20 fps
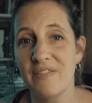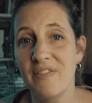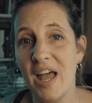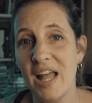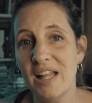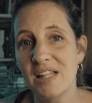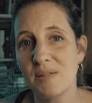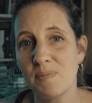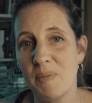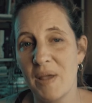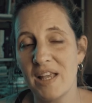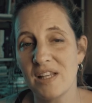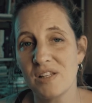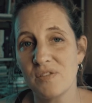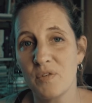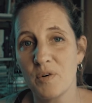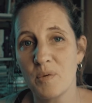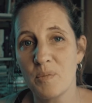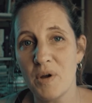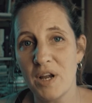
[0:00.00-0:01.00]
headspace
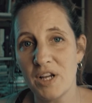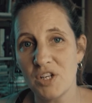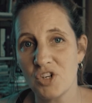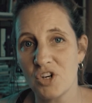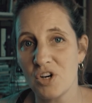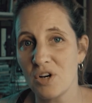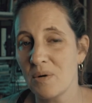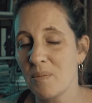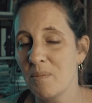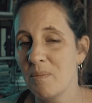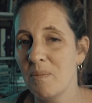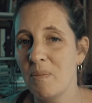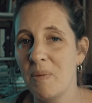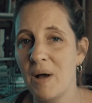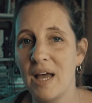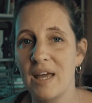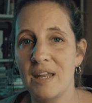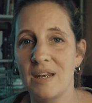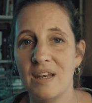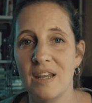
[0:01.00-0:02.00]
for pressure,
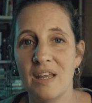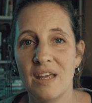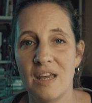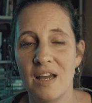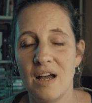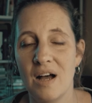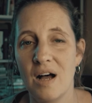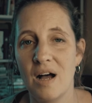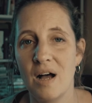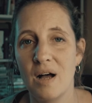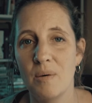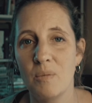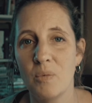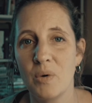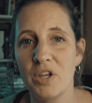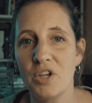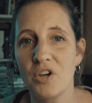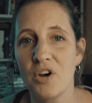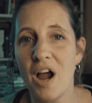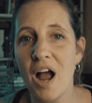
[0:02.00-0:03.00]
but
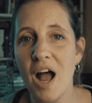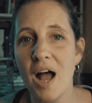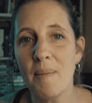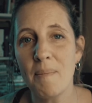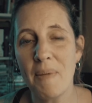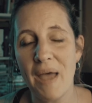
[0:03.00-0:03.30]
when you're hot